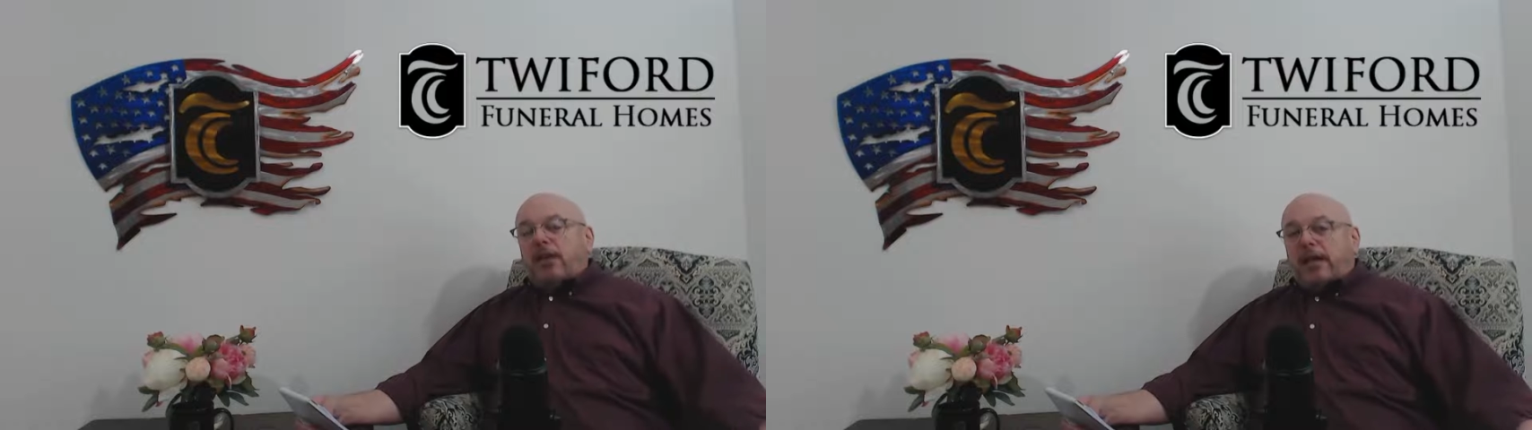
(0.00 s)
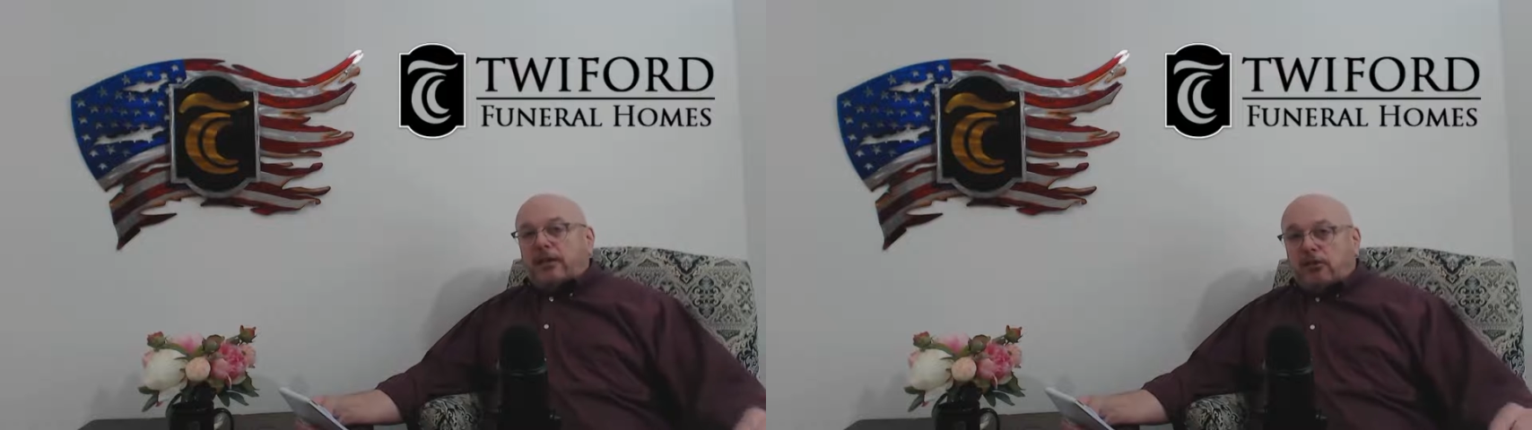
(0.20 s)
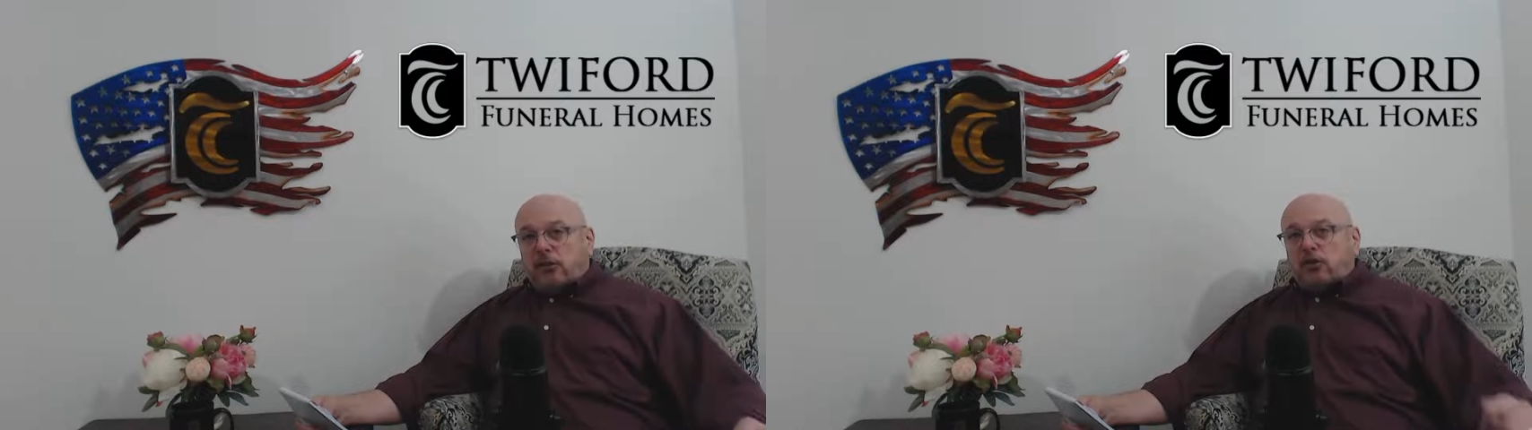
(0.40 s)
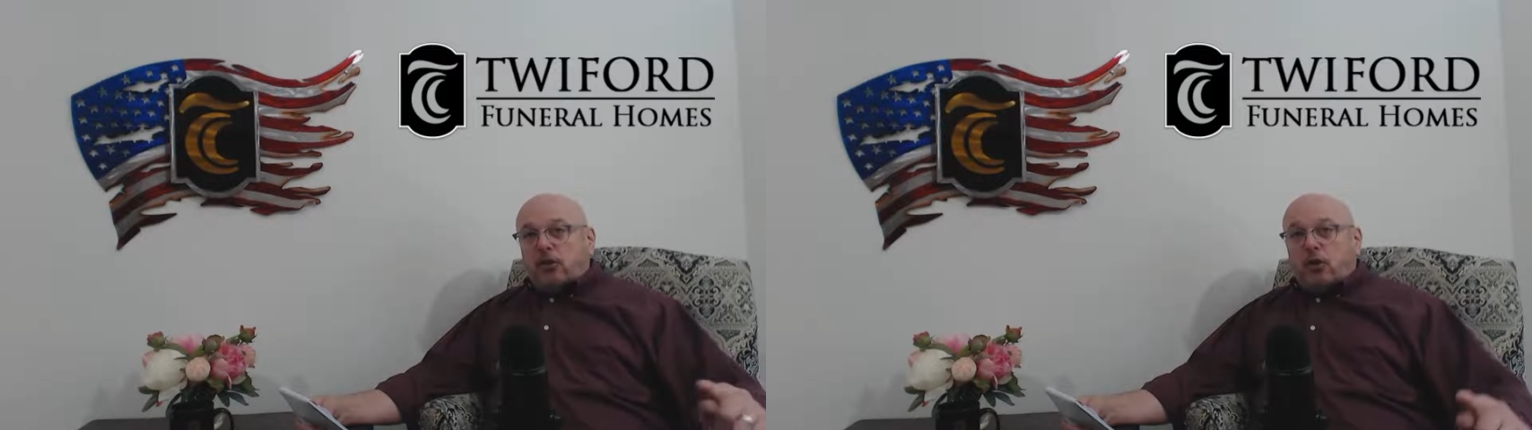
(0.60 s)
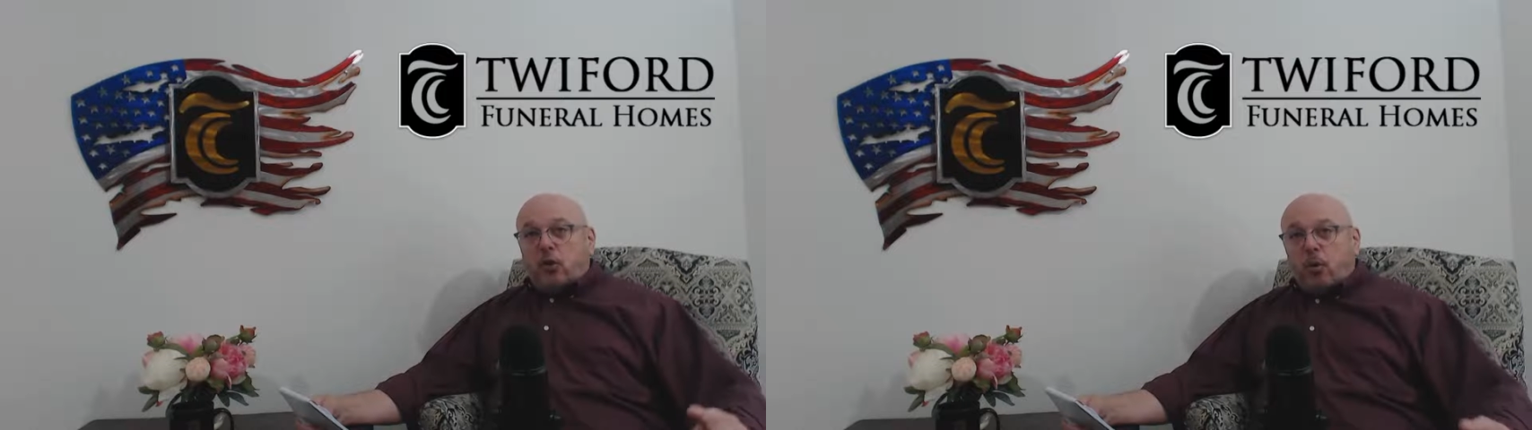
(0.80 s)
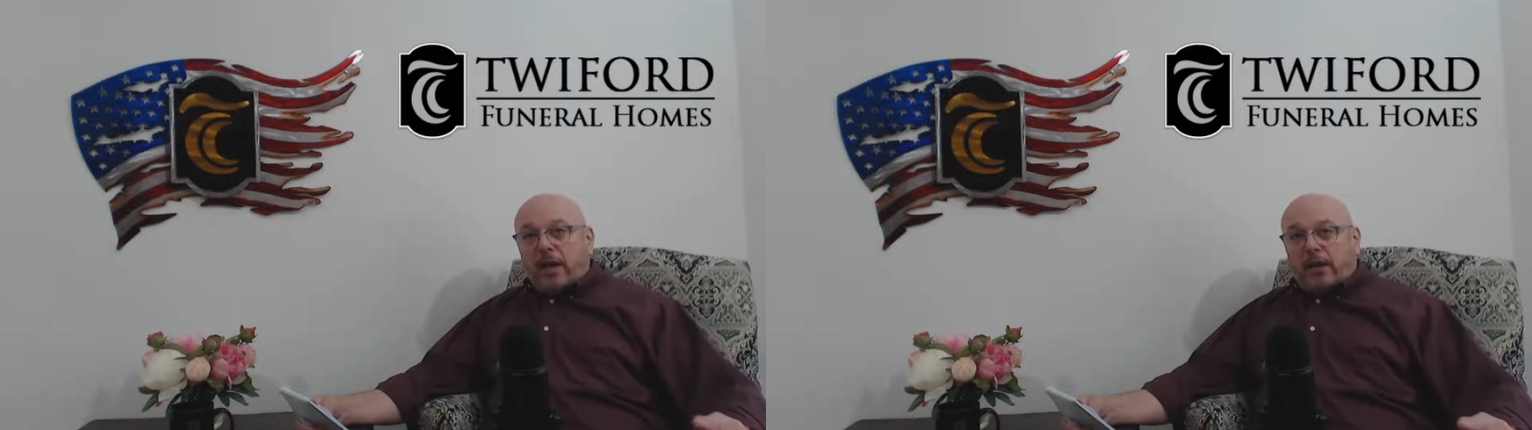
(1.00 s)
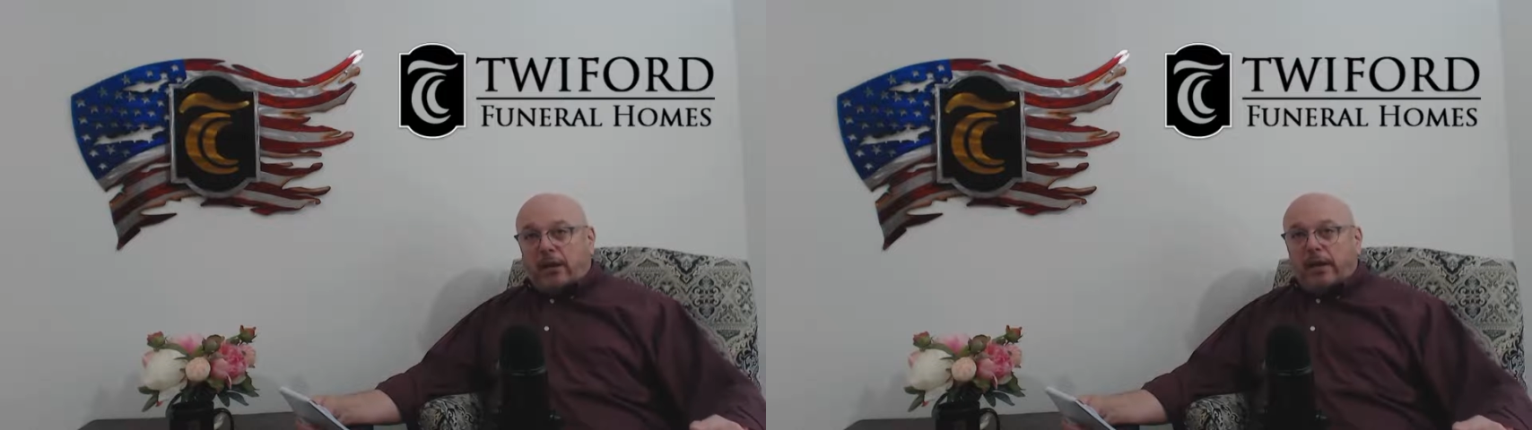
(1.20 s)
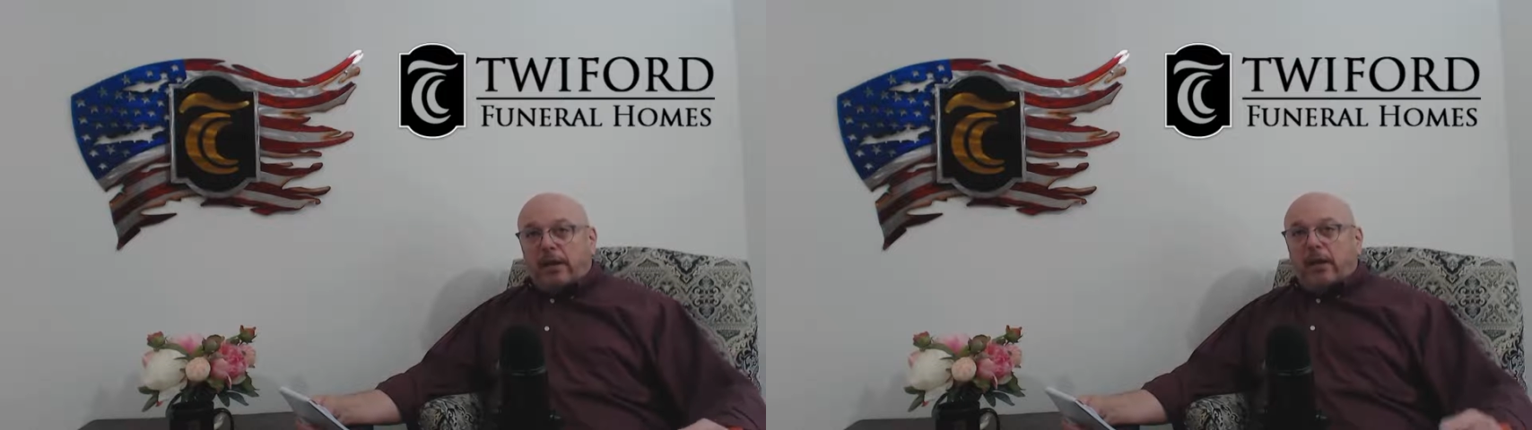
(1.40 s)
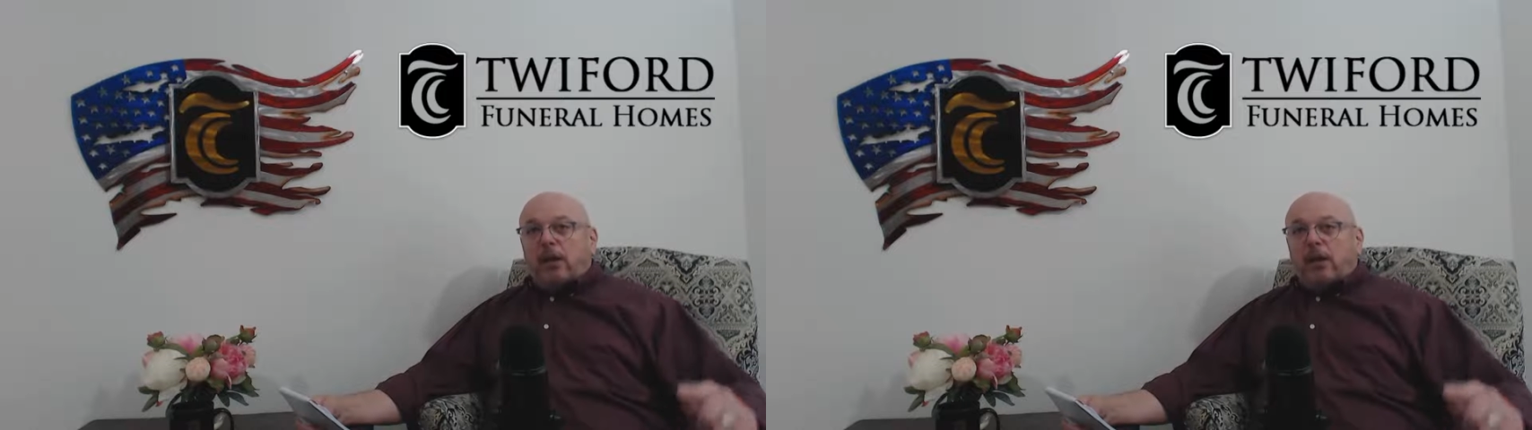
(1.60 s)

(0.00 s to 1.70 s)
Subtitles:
that decision quickly,